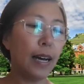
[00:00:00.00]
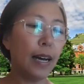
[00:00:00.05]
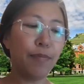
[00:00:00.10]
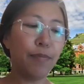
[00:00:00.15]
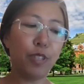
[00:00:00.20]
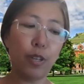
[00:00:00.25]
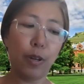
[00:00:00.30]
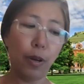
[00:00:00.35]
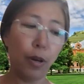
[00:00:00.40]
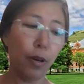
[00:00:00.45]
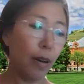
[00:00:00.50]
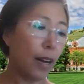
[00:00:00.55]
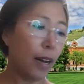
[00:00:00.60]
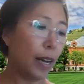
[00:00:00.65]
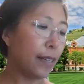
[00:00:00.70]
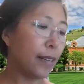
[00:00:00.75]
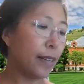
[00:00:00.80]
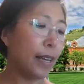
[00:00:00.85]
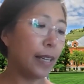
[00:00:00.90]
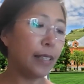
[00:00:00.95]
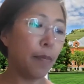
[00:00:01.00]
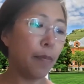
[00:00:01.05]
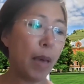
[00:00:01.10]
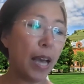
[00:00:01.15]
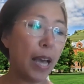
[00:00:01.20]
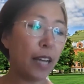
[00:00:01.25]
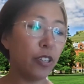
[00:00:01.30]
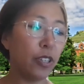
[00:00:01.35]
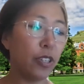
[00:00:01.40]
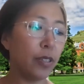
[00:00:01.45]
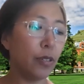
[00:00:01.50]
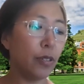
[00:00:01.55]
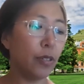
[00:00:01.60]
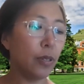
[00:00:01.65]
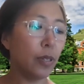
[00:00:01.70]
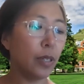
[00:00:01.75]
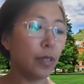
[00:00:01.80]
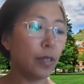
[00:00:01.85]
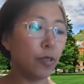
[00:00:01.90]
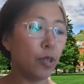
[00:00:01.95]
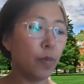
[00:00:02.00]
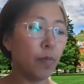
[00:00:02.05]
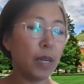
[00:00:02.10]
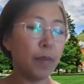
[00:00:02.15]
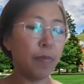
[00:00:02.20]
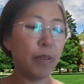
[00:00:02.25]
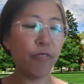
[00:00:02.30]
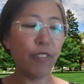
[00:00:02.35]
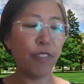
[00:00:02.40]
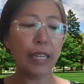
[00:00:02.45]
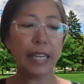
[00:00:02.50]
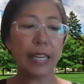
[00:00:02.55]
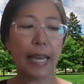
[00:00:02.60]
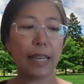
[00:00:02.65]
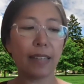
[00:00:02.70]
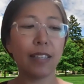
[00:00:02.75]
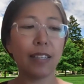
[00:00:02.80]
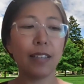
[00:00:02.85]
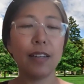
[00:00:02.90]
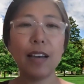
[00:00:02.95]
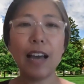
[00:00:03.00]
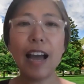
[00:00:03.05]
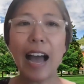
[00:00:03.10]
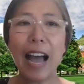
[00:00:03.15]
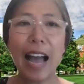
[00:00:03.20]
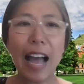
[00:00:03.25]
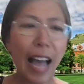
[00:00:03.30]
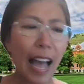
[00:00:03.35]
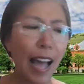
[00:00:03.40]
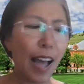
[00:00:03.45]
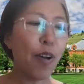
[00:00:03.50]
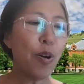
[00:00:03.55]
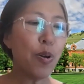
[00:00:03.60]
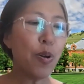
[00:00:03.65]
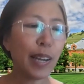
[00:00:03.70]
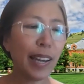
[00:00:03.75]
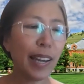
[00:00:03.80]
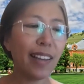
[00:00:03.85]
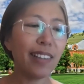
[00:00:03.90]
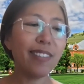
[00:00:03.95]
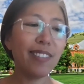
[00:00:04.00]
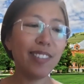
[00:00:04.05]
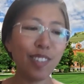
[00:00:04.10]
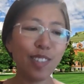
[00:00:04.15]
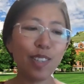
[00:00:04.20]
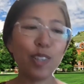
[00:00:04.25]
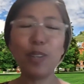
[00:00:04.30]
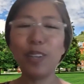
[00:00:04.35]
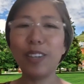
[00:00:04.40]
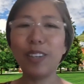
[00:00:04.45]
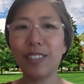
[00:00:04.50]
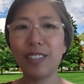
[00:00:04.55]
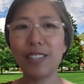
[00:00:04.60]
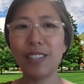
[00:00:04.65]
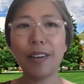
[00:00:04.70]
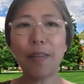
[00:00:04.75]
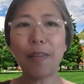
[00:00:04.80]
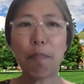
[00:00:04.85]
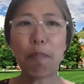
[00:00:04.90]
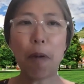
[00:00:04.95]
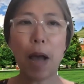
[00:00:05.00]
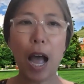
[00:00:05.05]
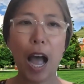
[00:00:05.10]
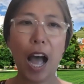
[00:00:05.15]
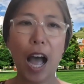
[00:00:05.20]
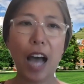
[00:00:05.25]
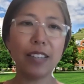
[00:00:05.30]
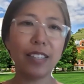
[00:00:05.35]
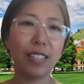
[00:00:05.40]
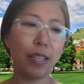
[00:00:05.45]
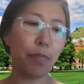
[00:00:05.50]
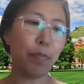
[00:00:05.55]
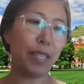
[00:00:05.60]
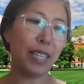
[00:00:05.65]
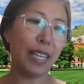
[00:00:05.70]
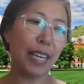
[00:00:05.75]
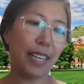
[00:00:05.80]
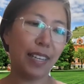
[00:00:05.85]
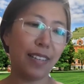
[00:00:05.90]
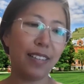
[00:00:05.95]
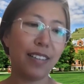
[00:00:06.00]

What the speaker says: So I can imagine you may be thinking, how can students possibly